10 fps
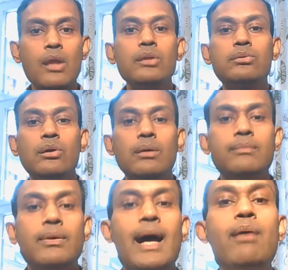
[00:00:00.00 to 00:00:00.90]

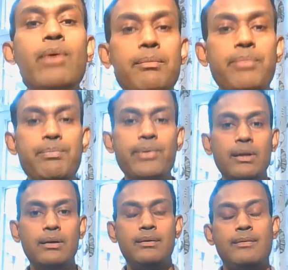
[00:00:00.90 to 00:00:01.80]
So how I
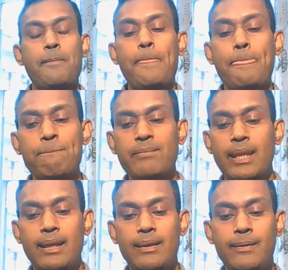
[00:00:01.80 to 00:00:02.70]
prepared,
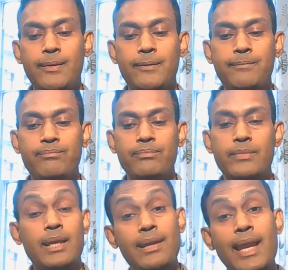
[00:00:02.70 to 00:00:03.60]

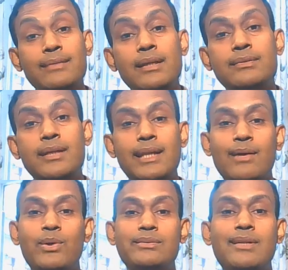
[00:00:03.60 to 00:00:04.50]
as I said, I
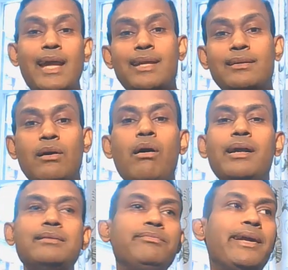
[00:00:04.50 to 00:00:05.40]
was like, oh,
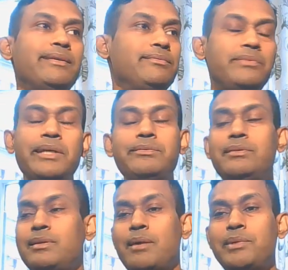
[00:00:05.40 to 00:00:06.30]
it's very
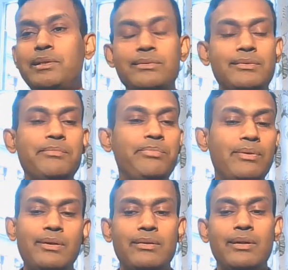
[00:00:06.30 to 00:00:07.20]
easy, I mean, it's
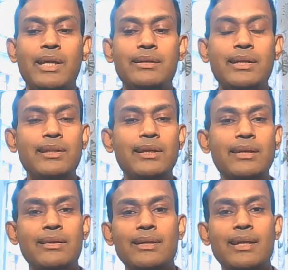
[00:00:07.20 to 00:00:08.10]
simple, nothing.